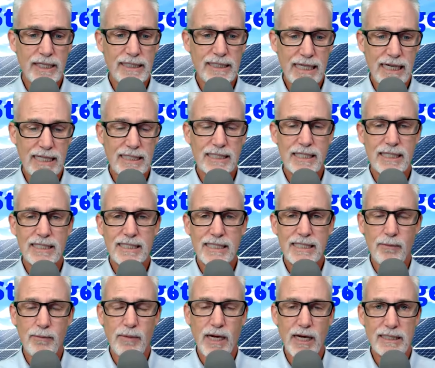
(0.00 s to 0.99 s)
Tesla
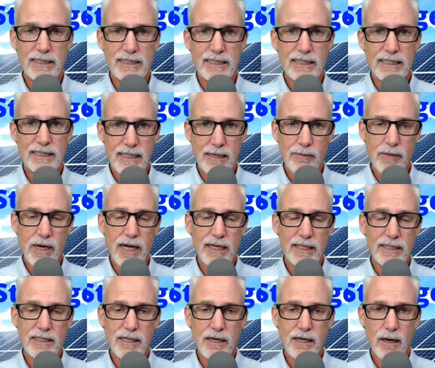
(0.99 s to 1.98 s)
semis. The semi
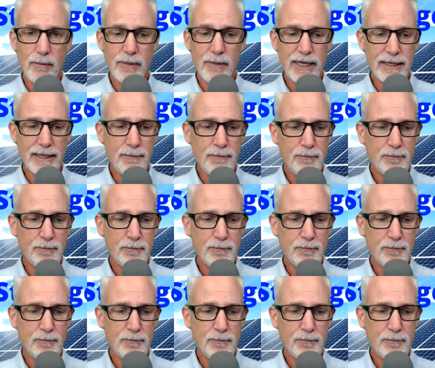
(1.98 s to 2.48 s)
is coming.